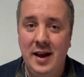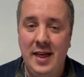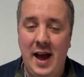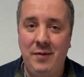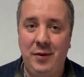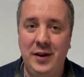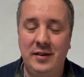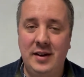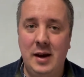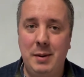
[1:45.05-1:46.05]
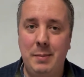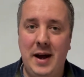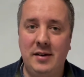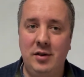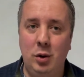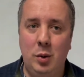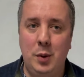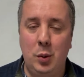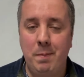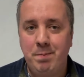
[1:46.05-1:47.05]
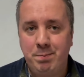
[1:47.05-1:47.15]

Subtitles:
that everything's going to be back to normal.